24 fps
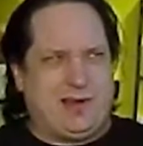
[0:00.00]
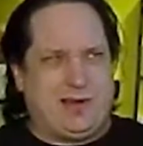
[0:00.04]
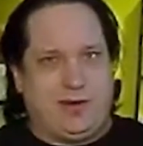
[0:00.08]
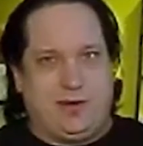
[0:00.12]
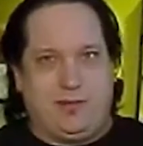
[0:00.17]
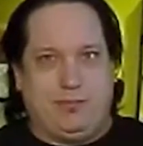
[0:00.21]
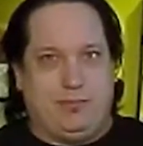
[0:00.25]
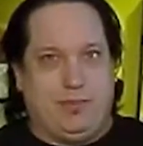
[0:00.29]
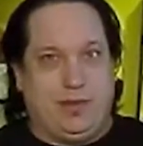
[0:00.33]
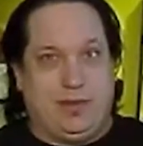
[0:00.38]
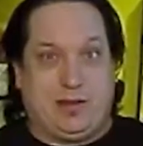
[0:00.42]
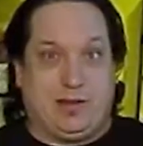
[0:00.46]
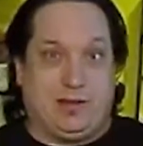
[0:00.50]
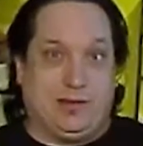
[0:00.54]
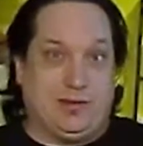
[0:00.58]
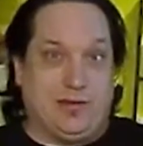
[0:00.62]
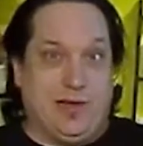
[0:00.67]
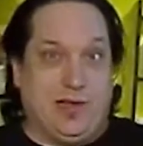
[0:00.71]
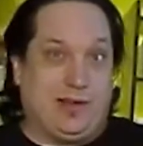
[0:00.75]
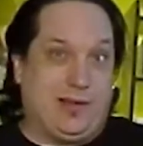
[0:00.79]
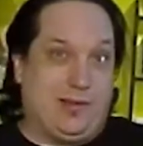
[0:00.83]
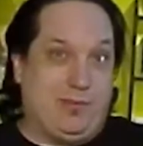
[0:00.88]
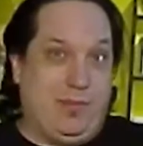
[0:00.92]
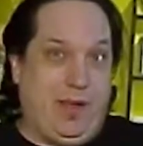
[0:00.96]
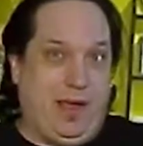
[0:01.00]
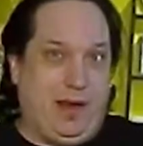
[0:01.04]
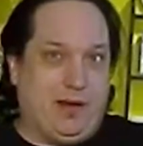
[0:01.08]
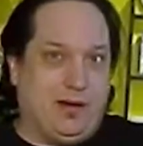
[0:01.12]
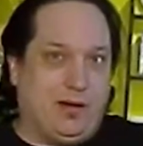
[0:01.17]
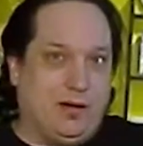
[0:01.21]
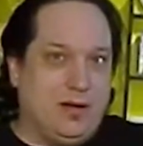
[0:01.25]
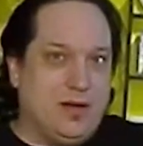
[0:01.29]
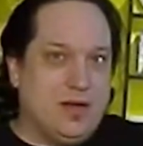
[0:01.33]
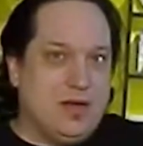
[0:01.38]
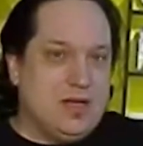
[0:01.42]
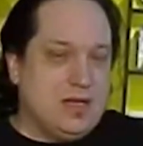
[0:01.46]
term, but there's nothing
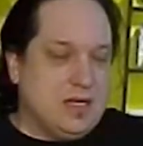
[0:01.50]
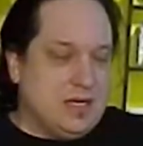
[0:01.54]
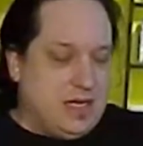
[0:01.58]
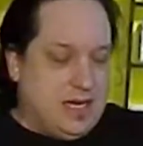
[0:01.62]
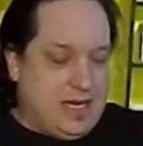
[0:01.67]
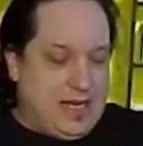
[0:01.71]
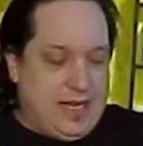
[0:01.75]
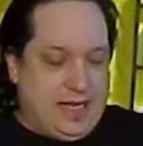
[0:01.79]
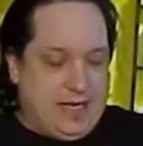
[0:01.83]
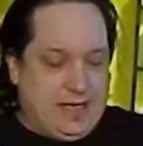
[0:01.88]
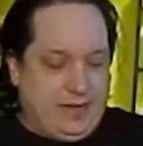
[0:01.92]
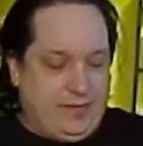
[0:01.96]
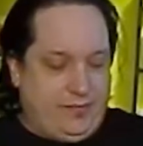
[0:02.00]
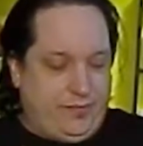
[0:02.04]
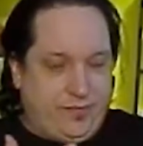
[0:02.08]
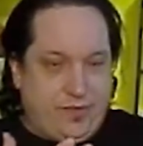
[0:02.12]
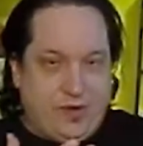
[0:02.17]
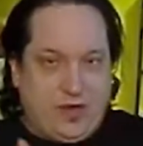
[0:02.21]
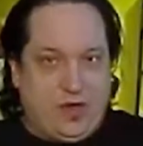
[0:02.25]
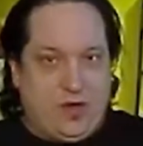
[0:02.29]
better. And